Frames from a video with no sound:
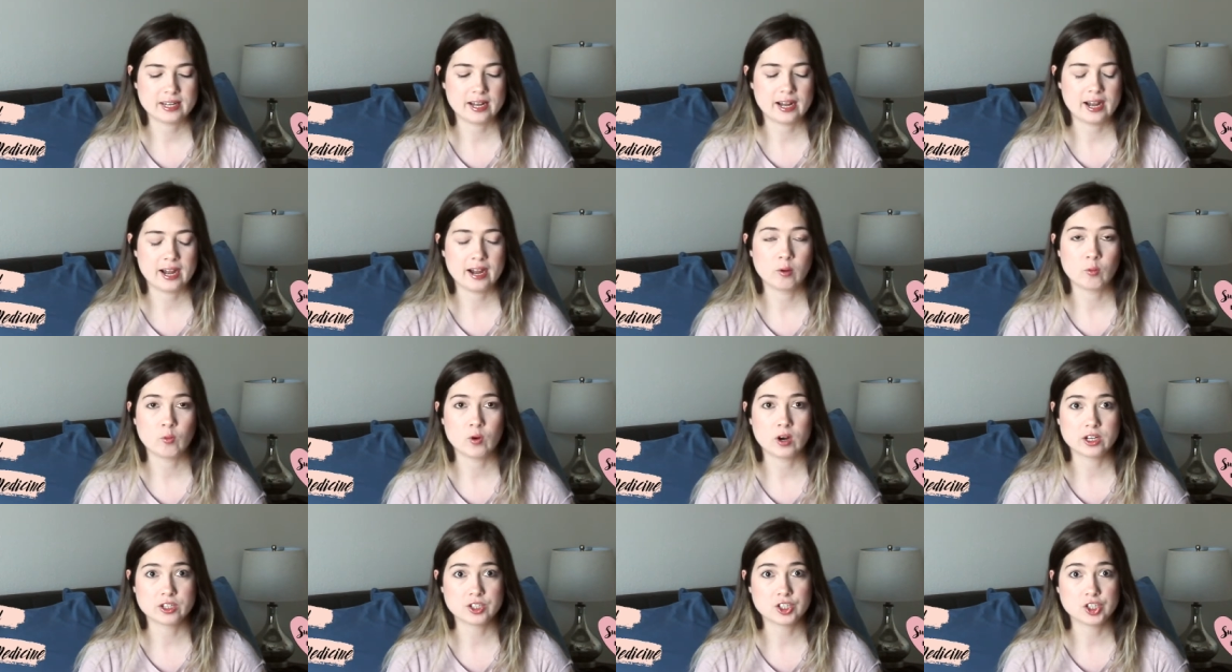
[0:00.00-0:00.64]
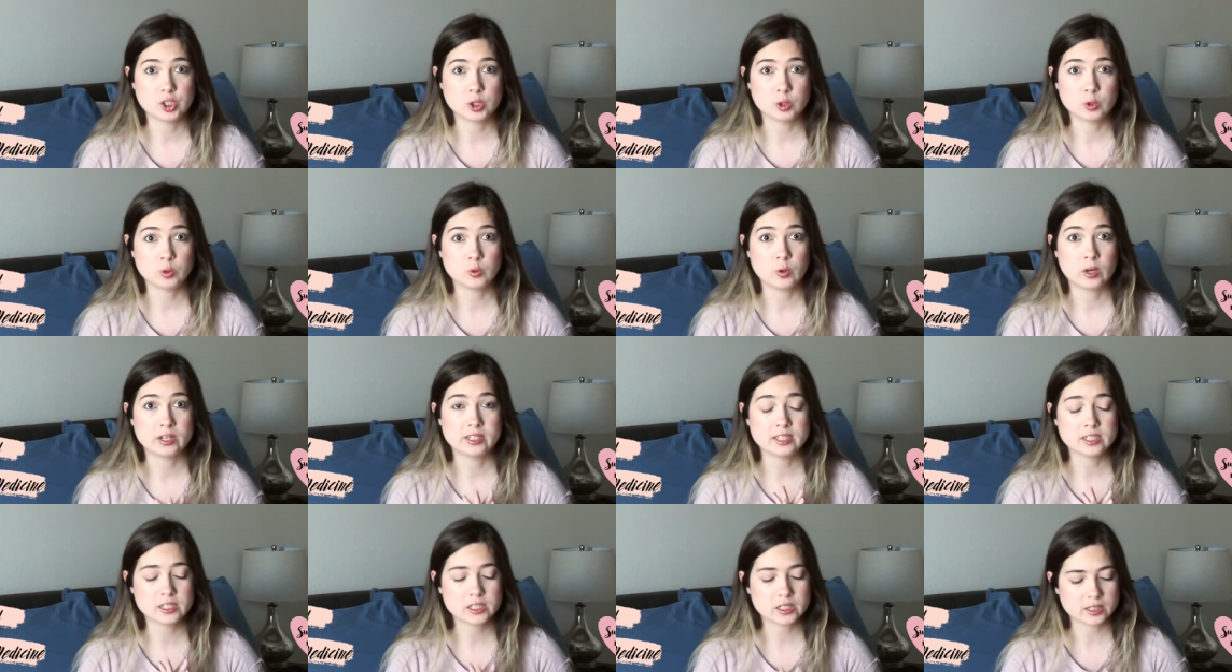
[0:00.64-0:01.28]
I want to
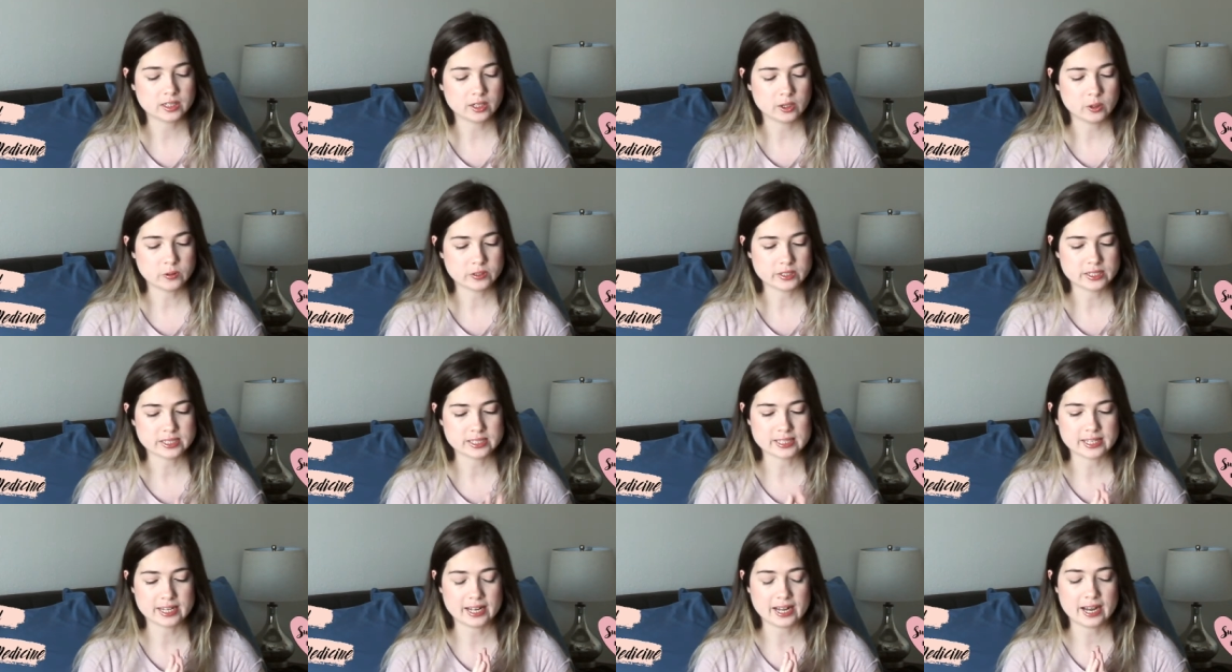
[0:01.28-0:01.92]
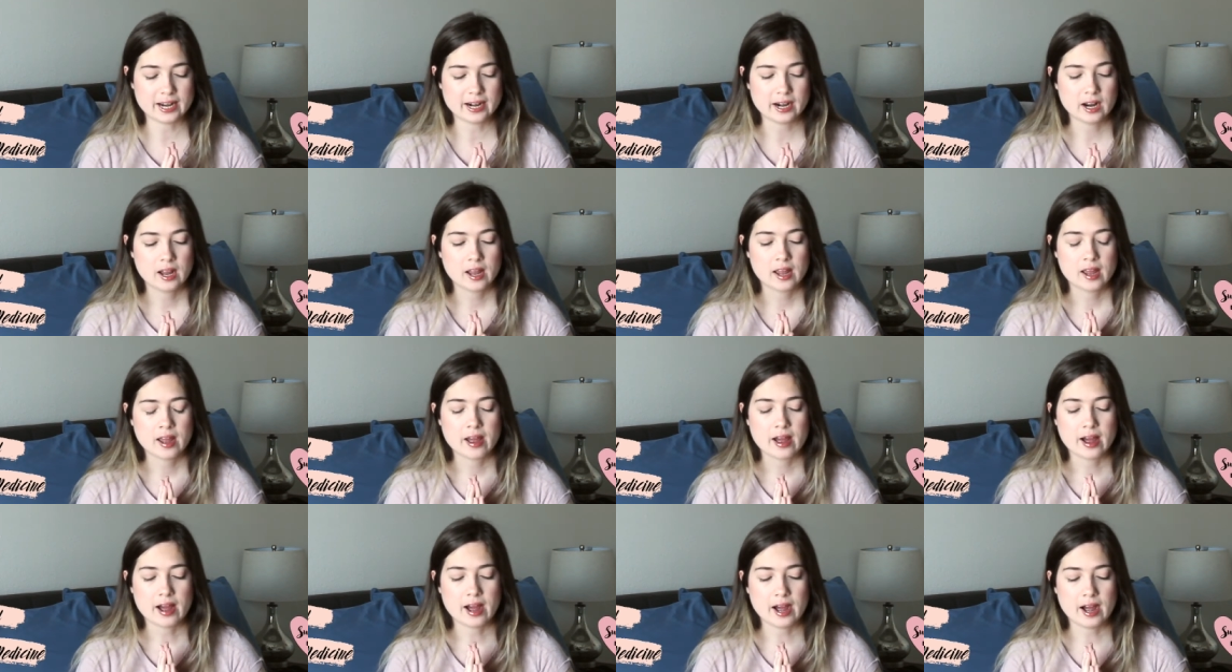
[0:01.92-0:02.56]
disclose is that
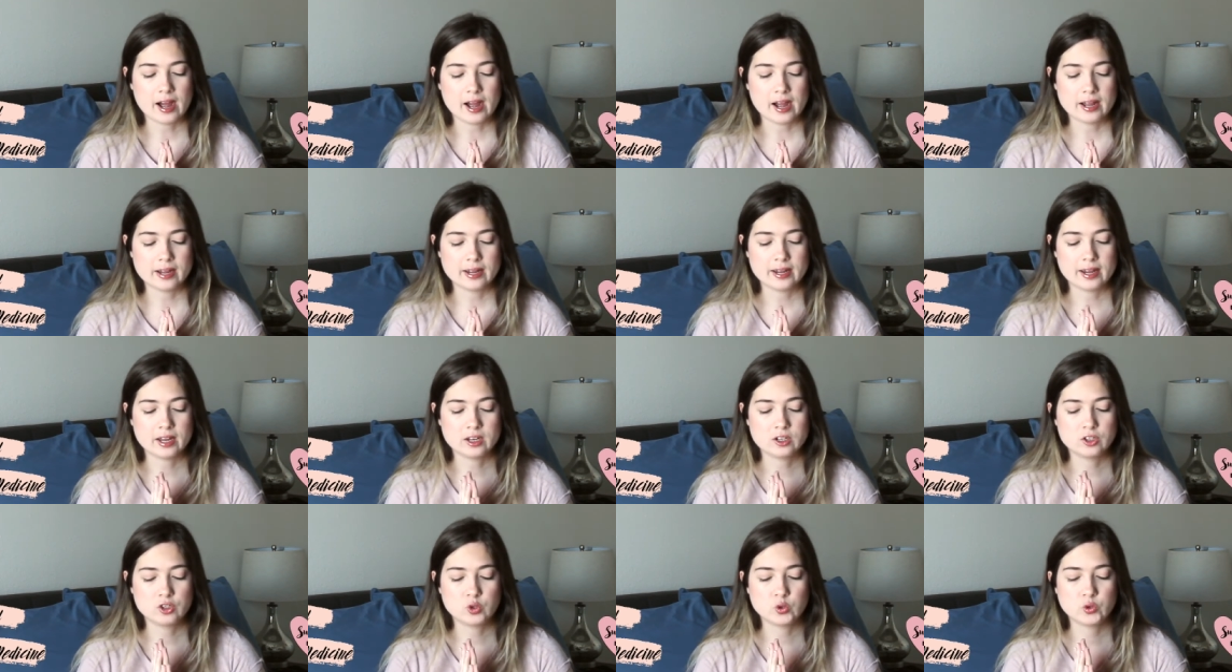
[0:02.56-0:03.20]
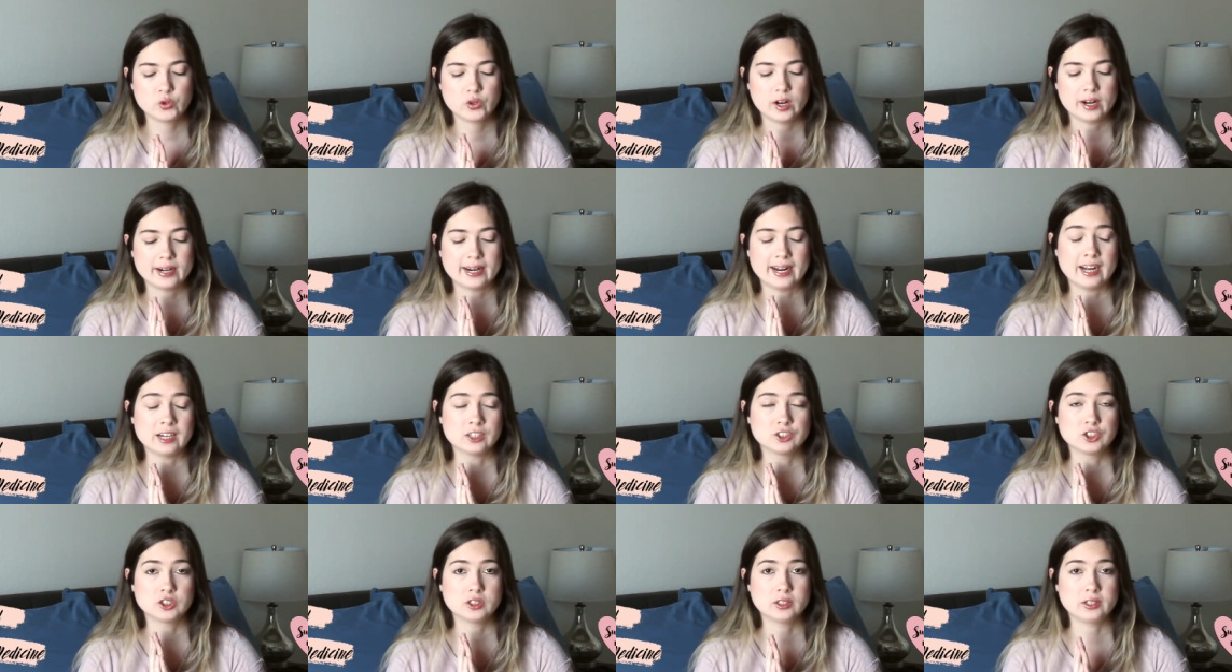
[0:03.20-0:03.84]
I do not
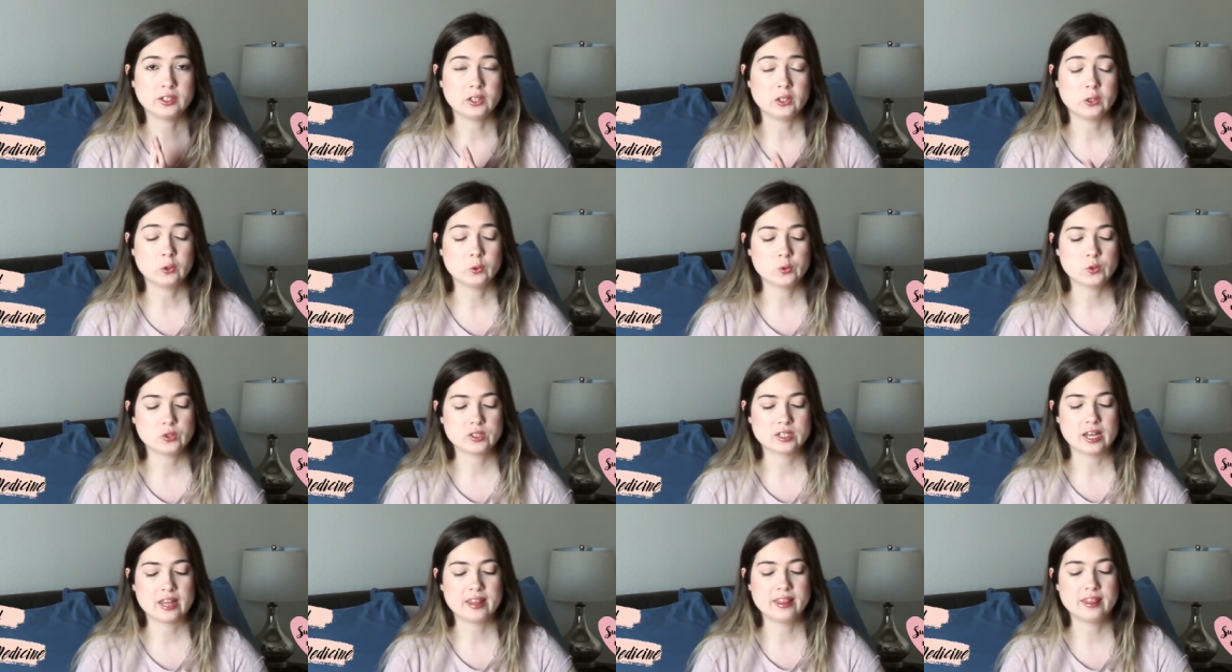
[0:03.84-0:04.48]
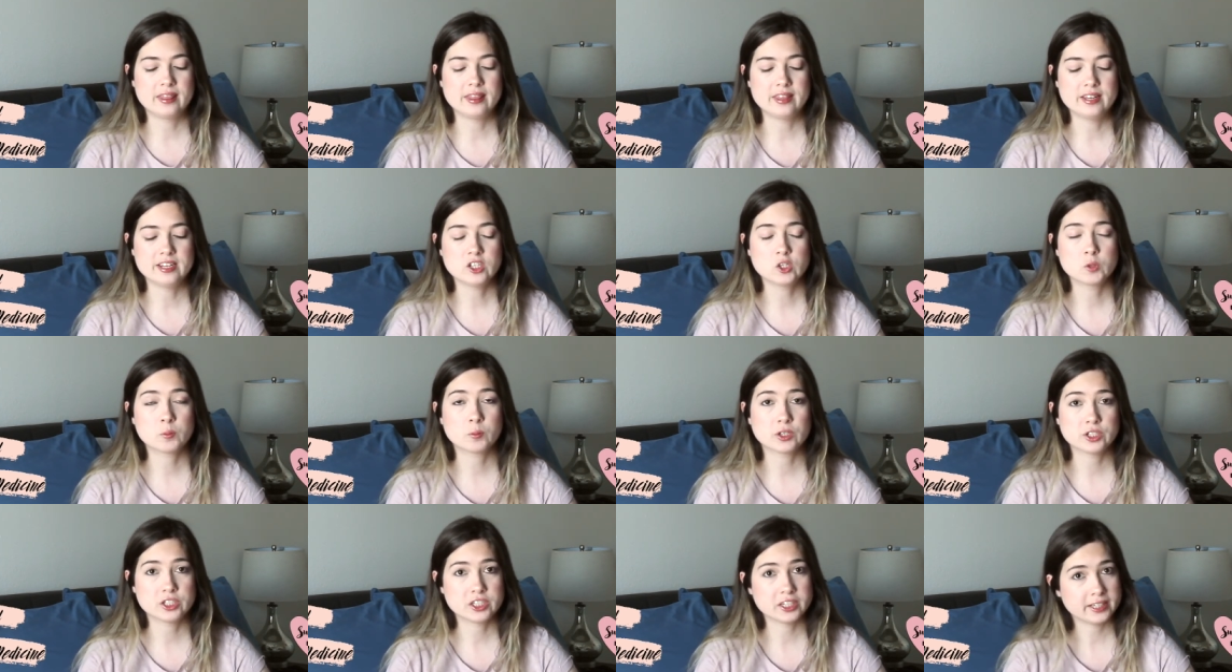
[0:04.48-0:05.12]
actually use this
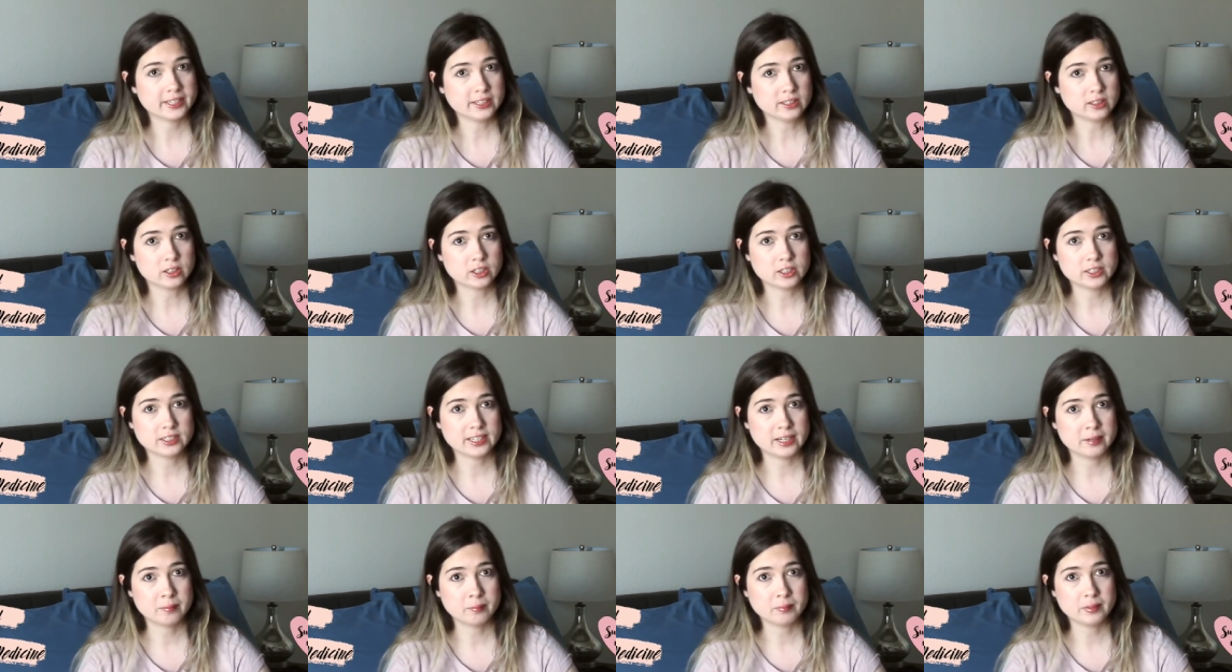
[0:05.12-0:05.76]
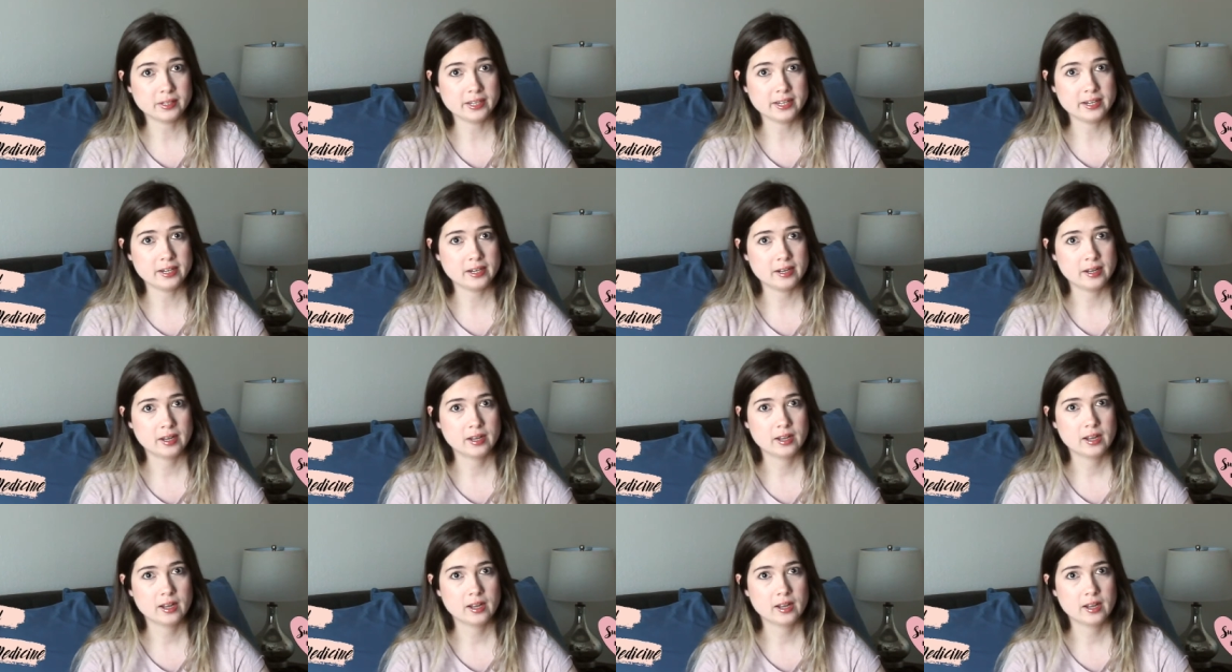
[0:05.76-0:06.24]
particular template,